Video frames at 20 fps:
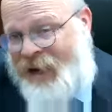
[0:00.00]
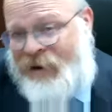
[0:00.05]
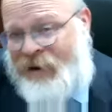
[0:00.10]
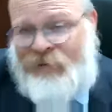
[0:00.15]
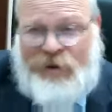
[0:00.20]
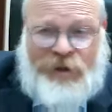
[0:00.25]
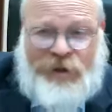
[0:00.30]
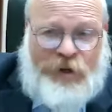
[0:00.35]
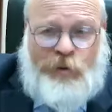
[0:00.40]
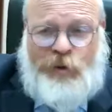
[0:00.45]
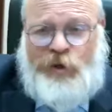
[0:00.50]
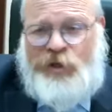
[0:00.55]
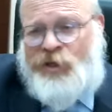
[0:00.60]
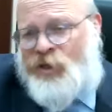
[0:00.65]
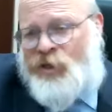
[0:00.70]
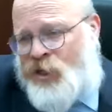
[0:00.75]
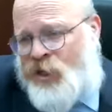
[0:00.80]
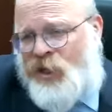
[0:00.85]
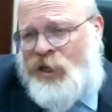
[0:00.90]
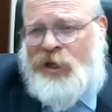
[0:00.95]
everything we
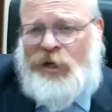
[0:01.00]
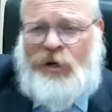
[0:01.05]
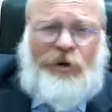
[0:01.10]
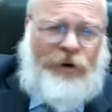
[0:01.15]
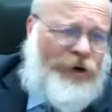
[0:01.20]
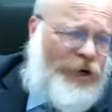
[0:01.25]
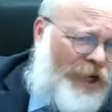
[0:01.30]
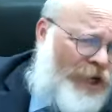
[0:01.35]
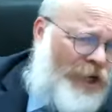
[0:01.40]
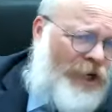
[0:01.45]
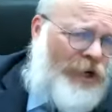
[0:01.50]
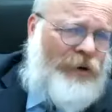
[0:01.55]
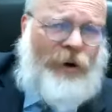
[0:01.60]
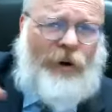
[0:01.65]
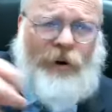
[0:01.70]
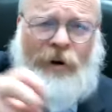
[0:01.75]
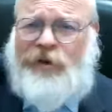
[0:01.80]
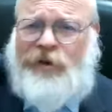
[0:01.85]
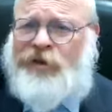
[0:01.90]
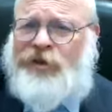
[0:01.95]
see or hear
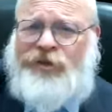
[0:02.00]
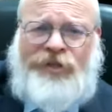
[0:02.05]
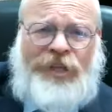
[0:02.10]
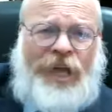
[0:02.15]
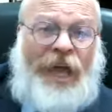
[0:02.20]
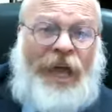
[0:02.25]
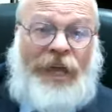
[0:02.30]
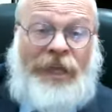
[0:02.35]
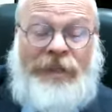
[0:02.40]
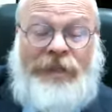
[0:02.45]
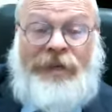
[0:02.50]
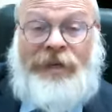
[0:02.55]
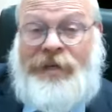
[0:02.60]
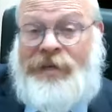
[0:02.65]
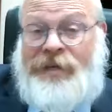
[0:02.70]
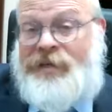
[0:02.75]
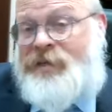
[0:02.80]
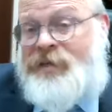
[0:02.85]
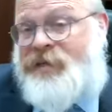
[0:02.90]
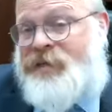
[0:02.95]
or understand
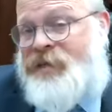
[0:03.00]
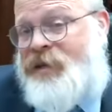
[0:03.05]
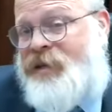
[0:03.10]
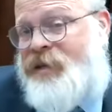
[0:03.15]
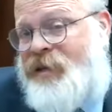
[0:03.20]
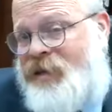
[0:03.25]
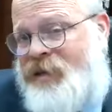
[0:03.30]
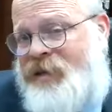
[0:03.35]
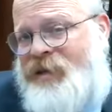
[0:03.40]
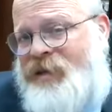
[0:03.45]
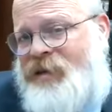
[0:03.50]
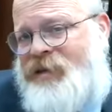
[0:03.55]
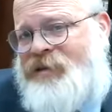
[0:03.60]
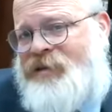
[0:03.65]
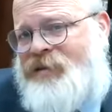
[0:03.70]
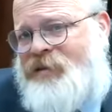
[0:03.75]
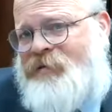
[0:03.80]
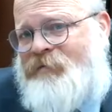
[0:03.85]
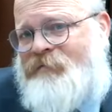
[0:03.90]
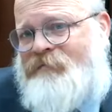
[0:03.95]
is,
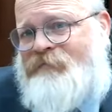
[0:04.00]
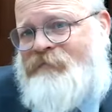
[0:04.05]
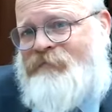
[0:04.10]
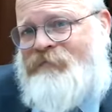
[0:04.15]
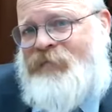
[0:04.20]
is